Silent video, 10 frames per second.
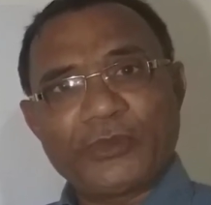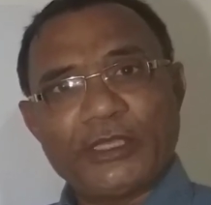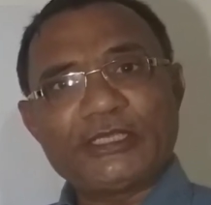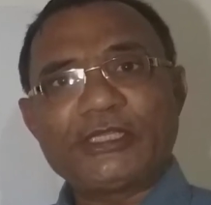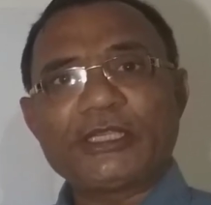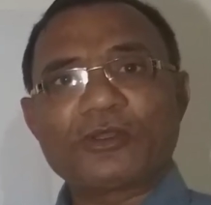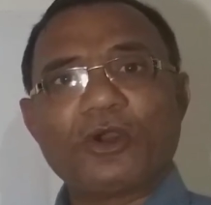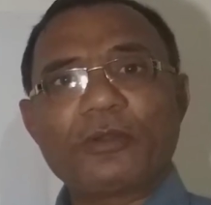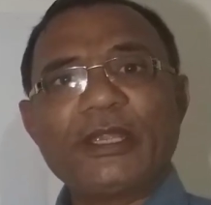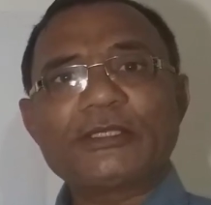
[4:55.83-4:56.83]
State
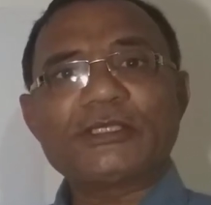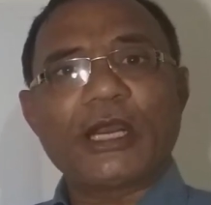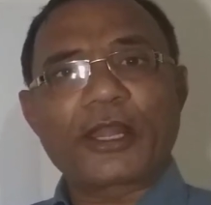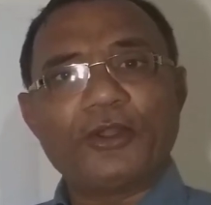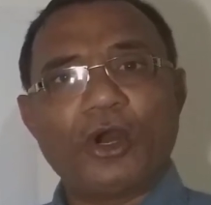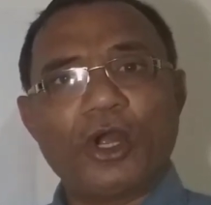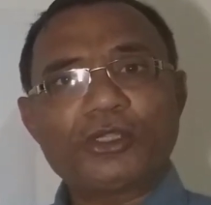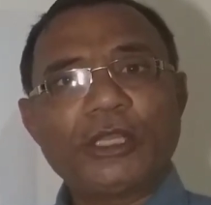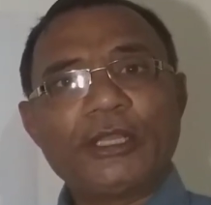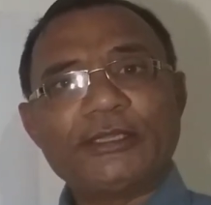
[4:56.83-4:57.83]
governments are
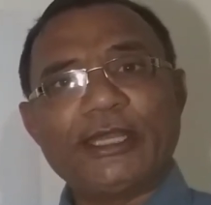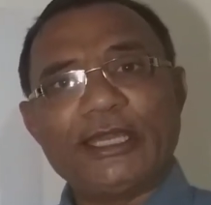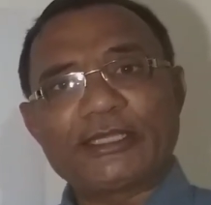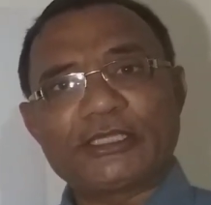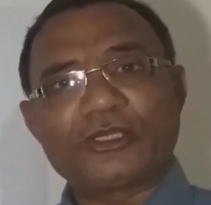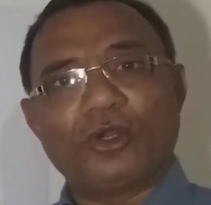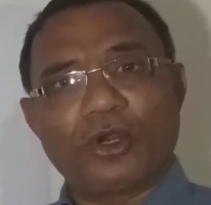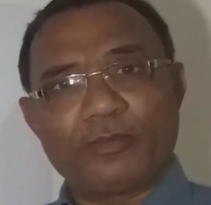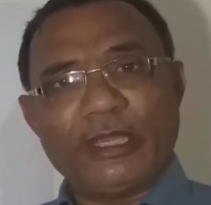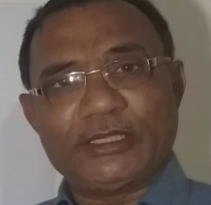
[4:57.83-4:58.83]
not the elected
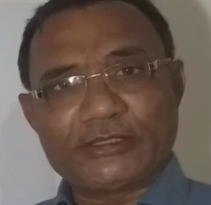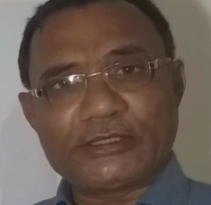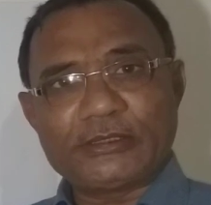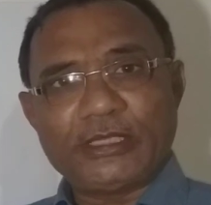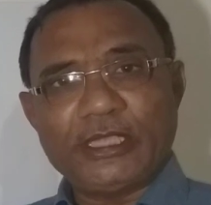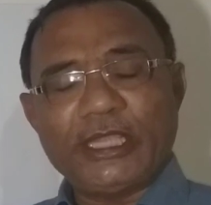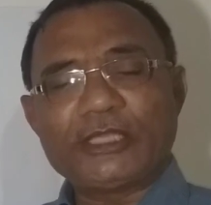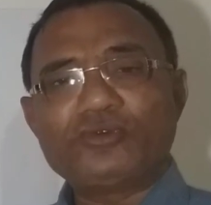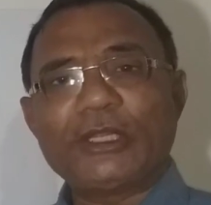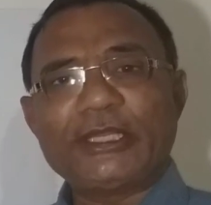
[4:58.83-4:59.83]
governments.
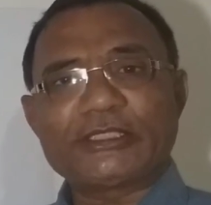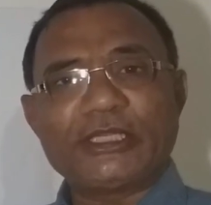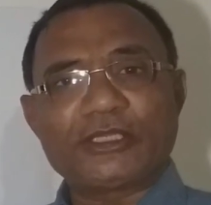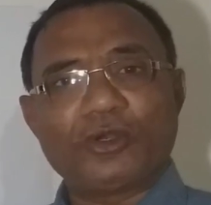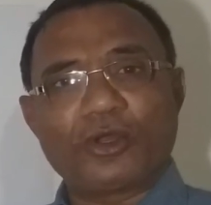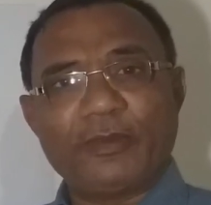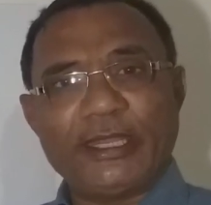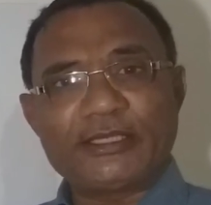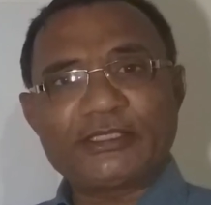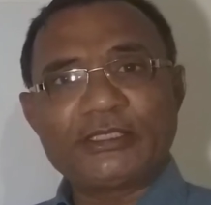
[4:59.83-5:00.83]
Actually, state
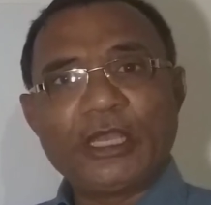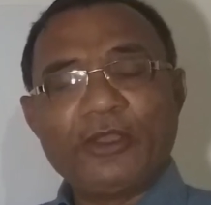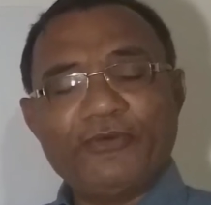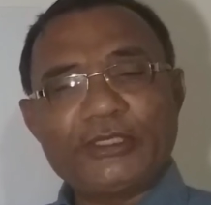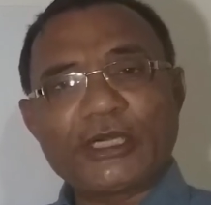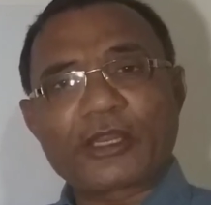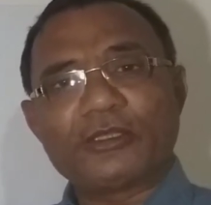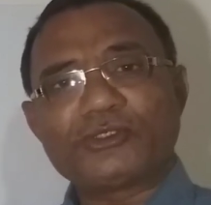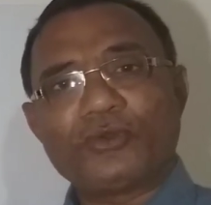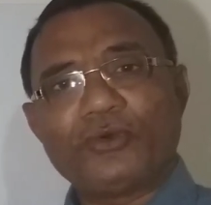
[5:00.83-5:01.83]
governments, which are
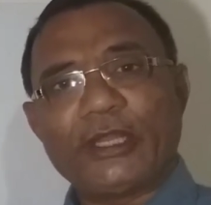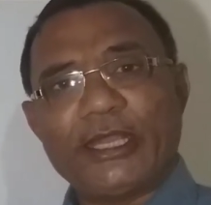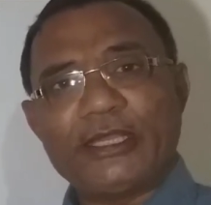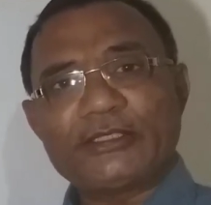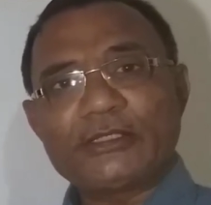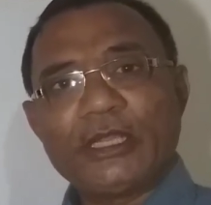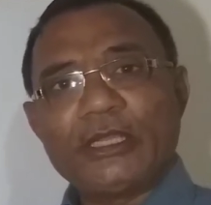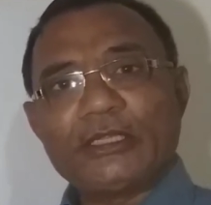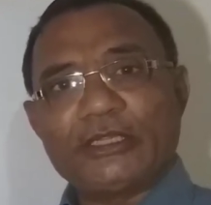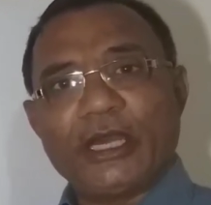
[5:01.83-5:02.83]
also known as
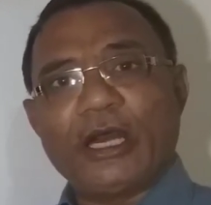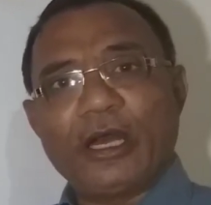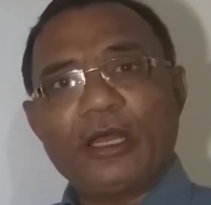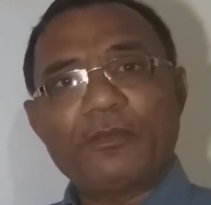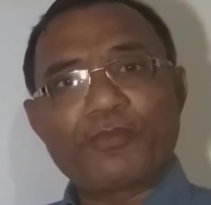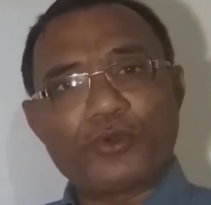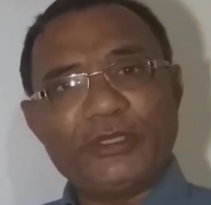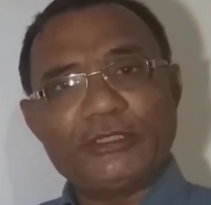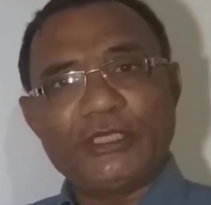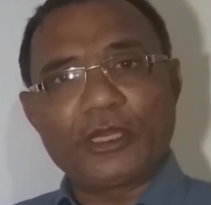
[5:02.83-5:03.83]
the
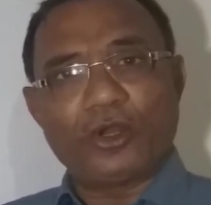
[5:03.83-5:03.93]
provincial